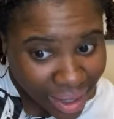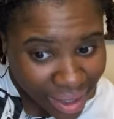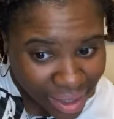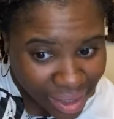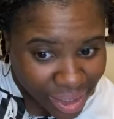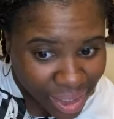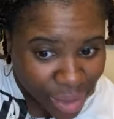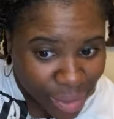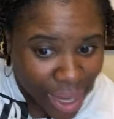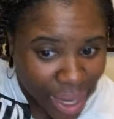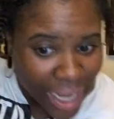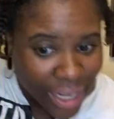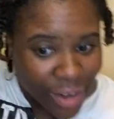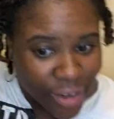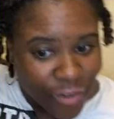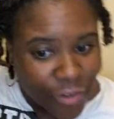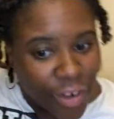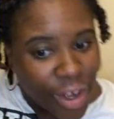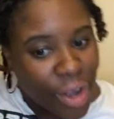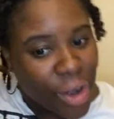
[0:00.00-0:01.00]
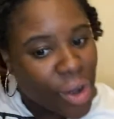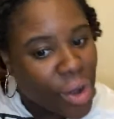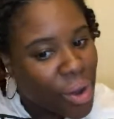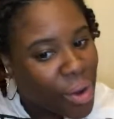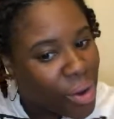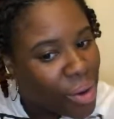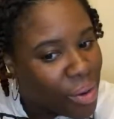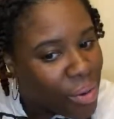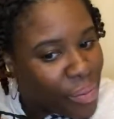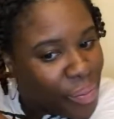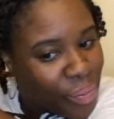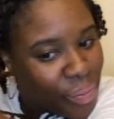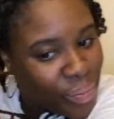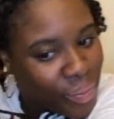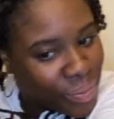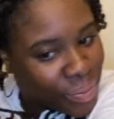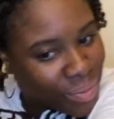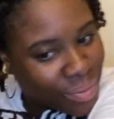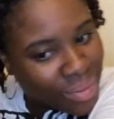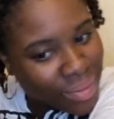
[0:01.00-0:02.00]
So we got the foam.
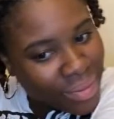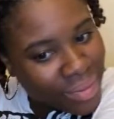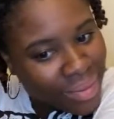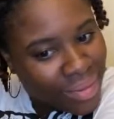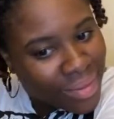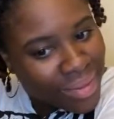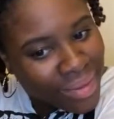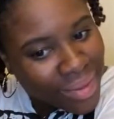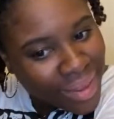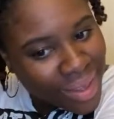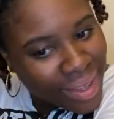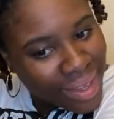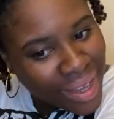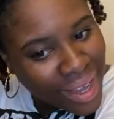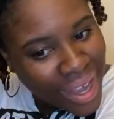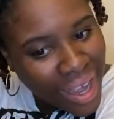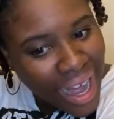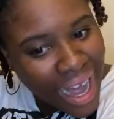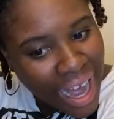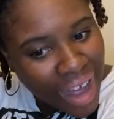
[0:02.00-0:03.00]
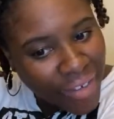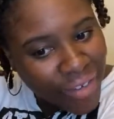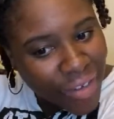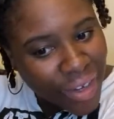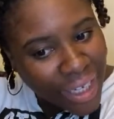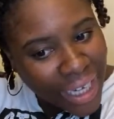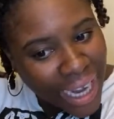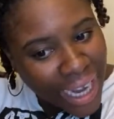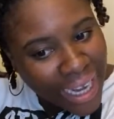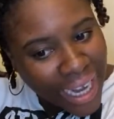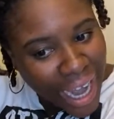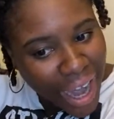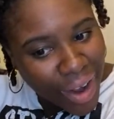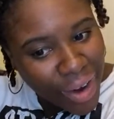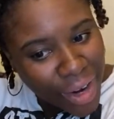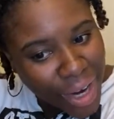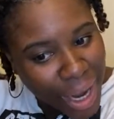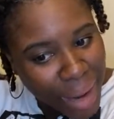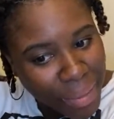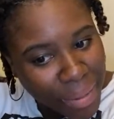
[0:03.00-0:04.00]
I feel like y'all
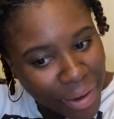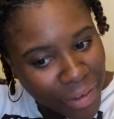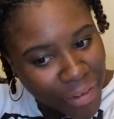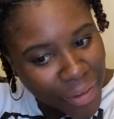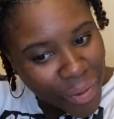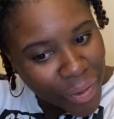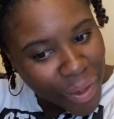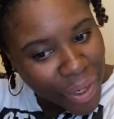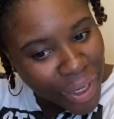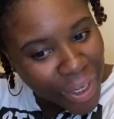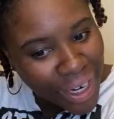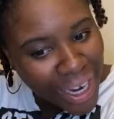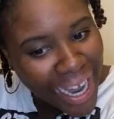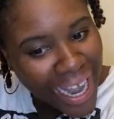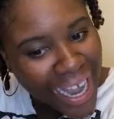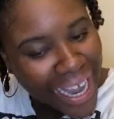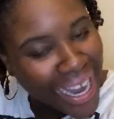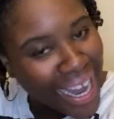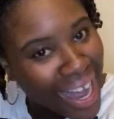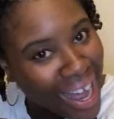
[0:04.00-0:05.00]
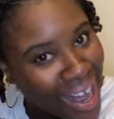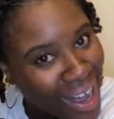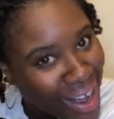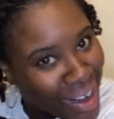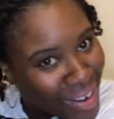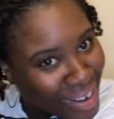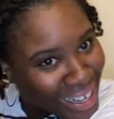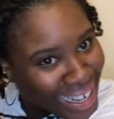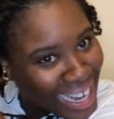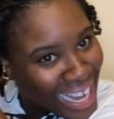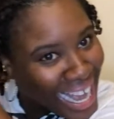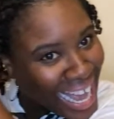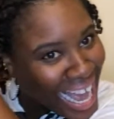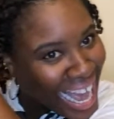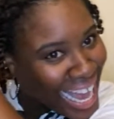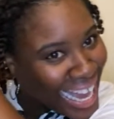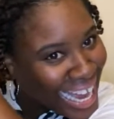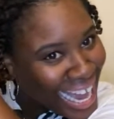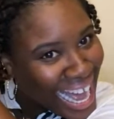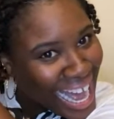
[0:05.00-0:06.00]
company for real. Hey y'all. Yeah, hey
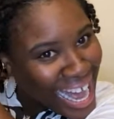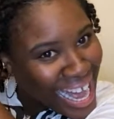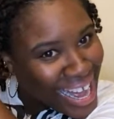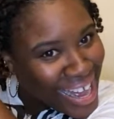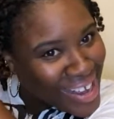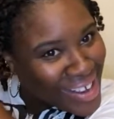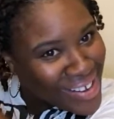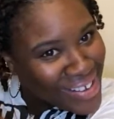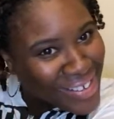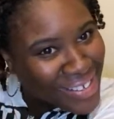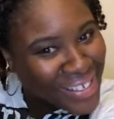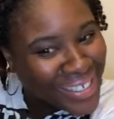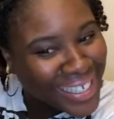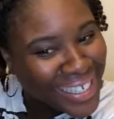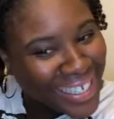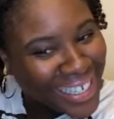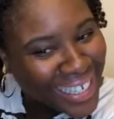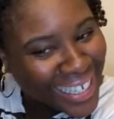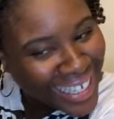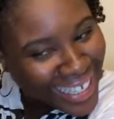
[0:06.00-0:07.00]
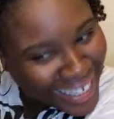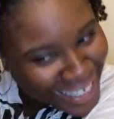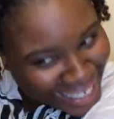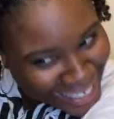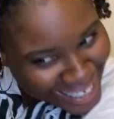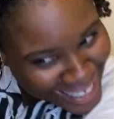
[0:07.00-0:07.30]
y'all.